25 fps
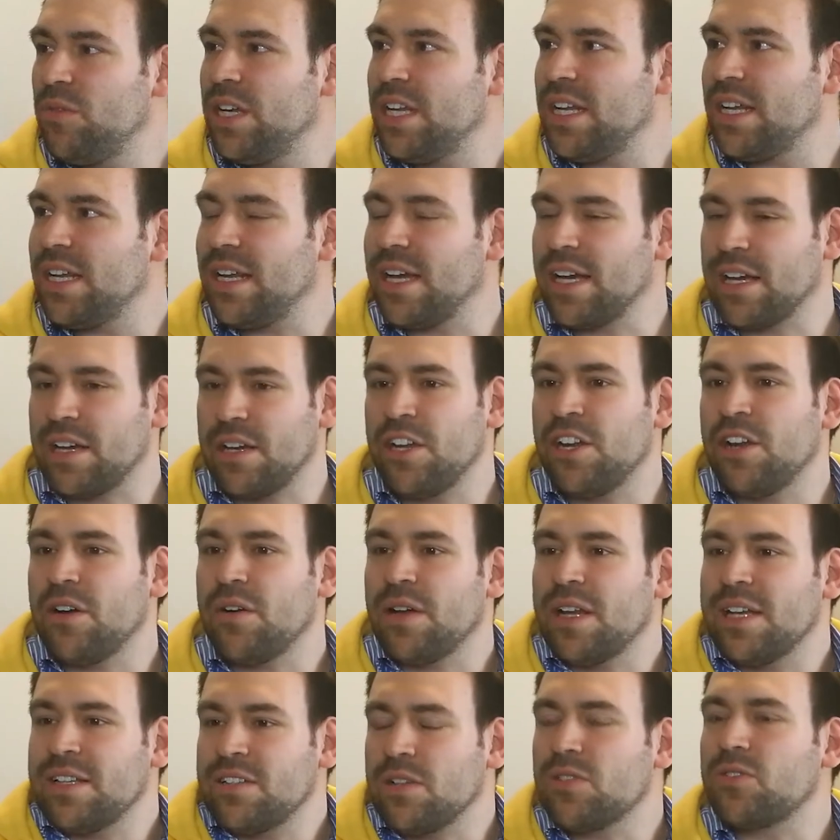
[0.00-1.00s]
really
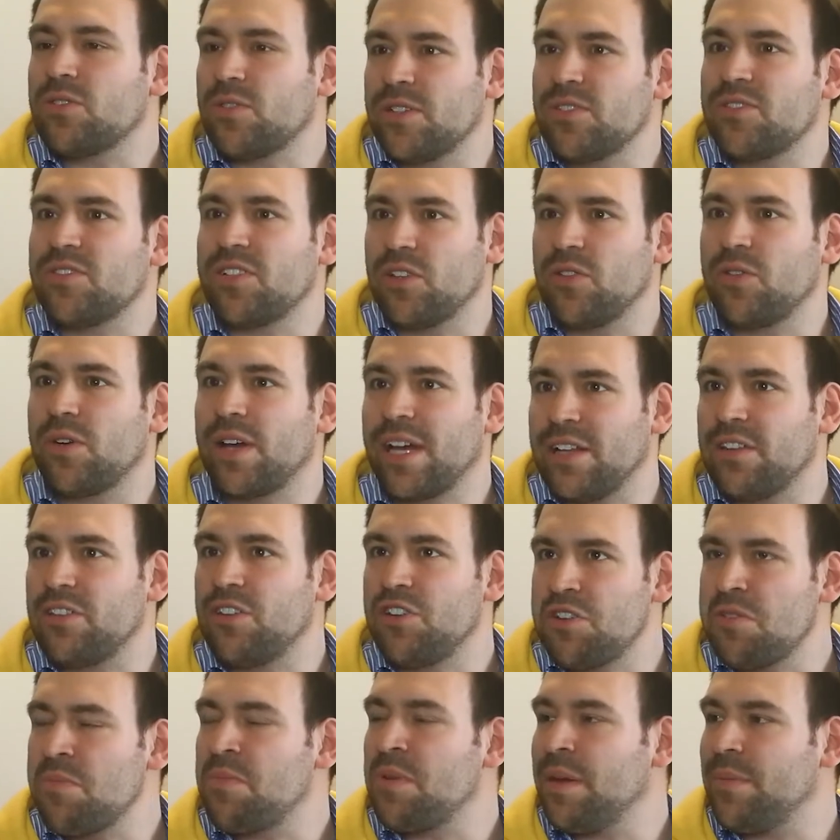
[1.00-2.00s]
it's also interesting to get
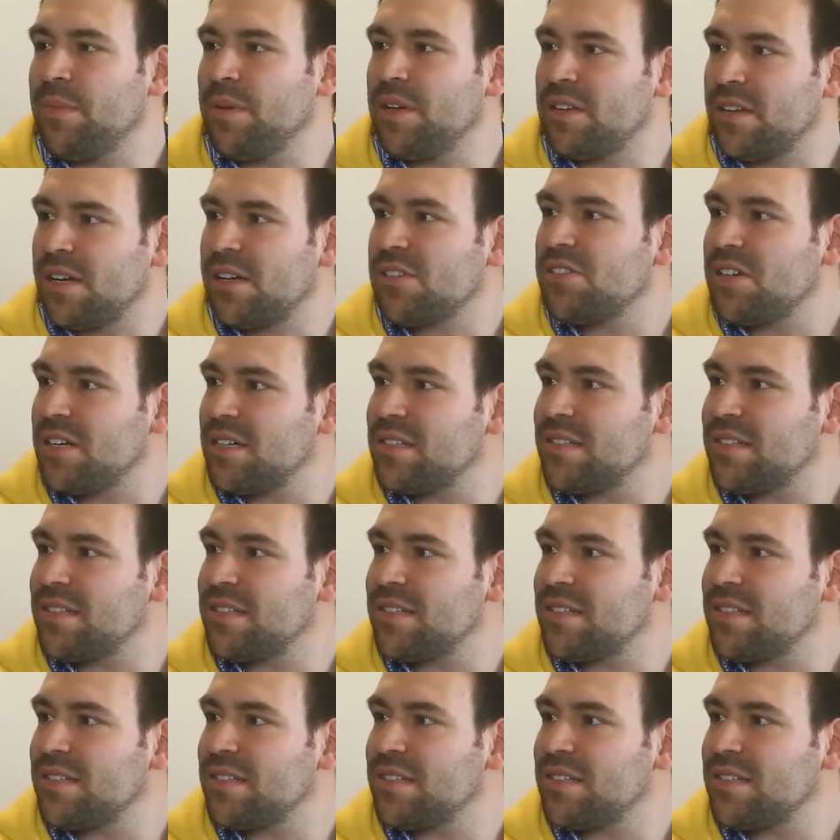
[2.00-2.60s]
the new people, not